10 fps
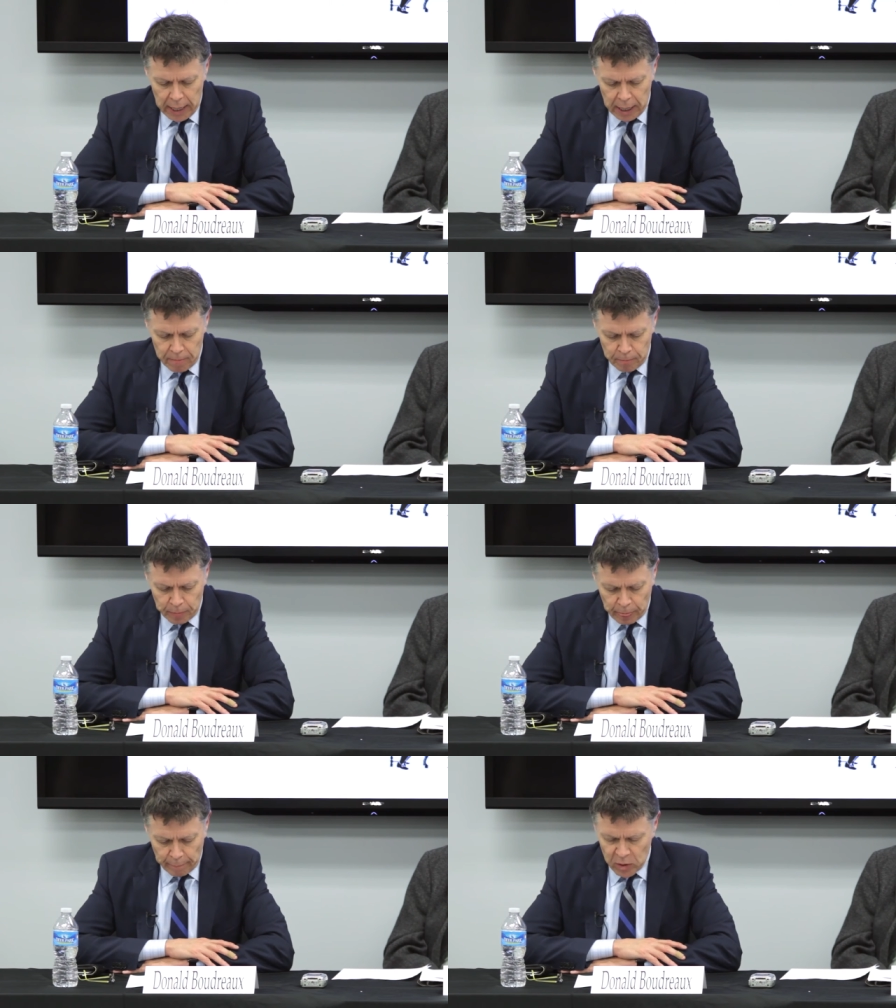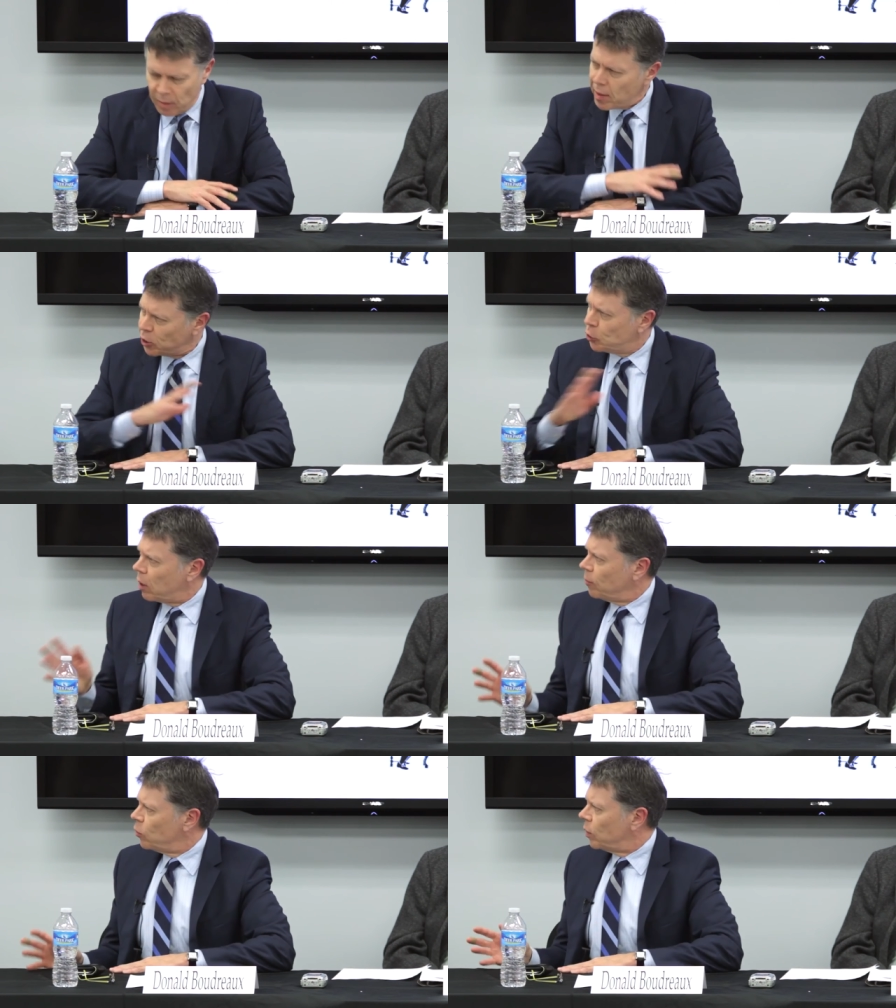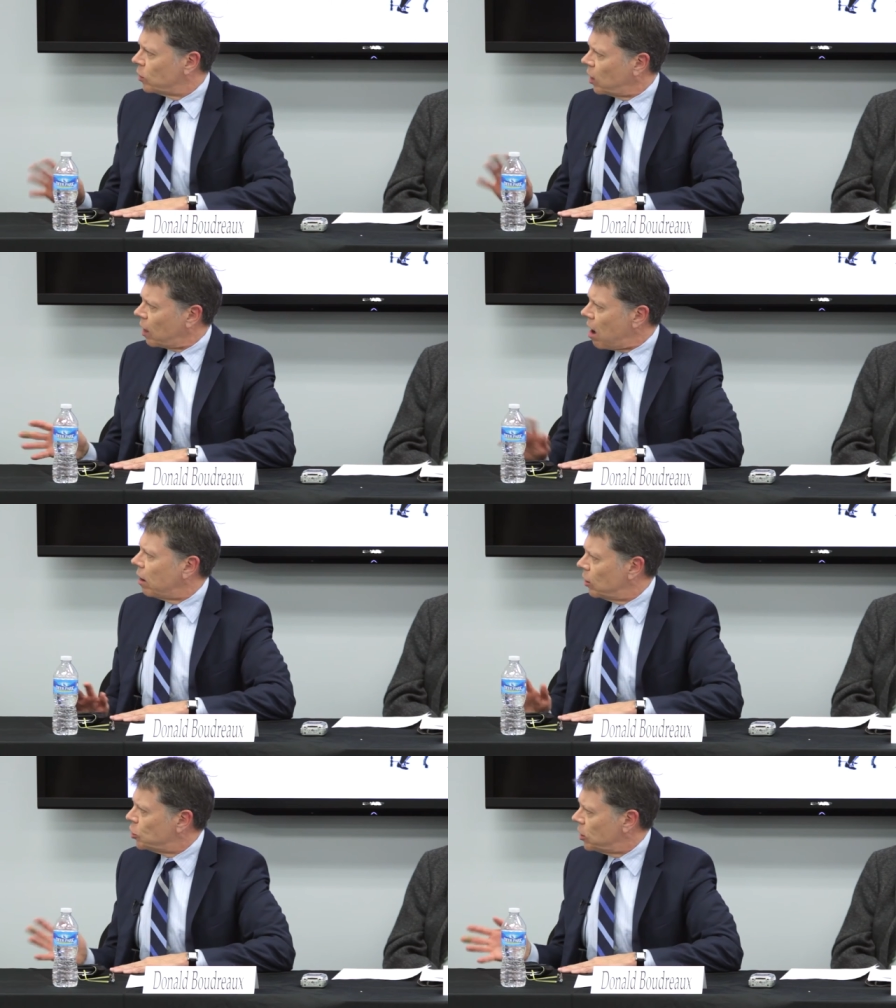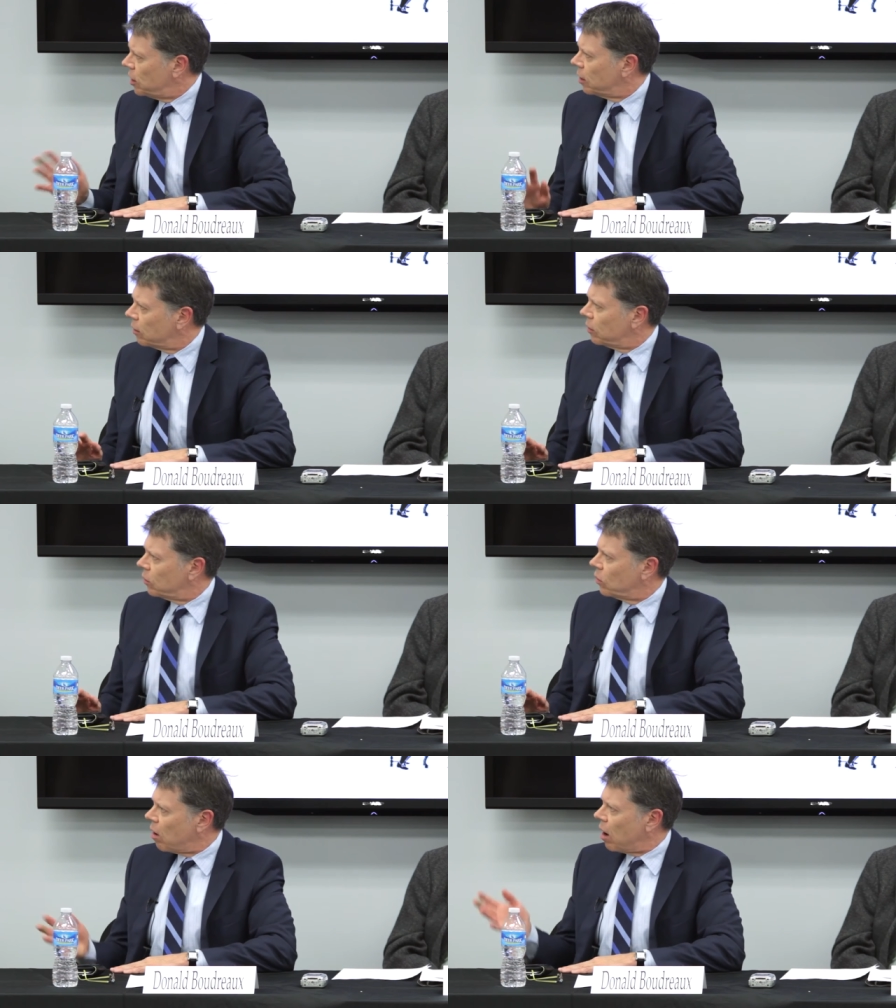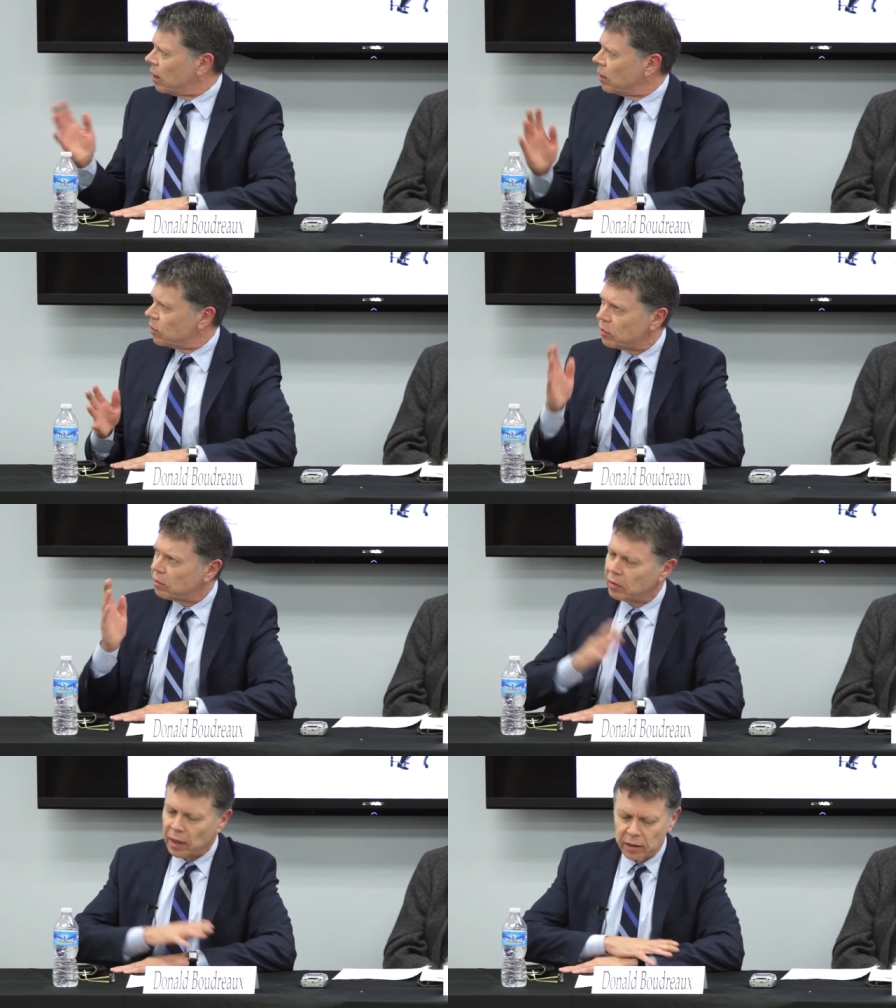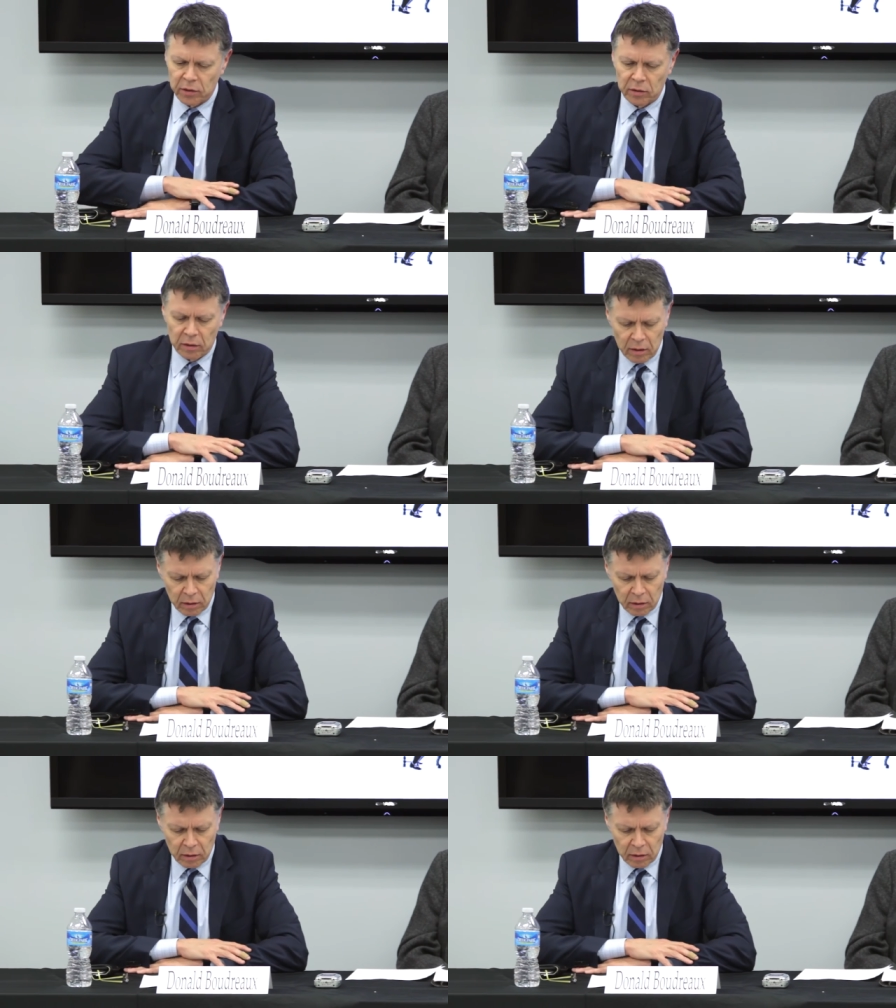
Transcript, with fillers: Um, I'm not sure I'm doing psychology here or not. It's, that's,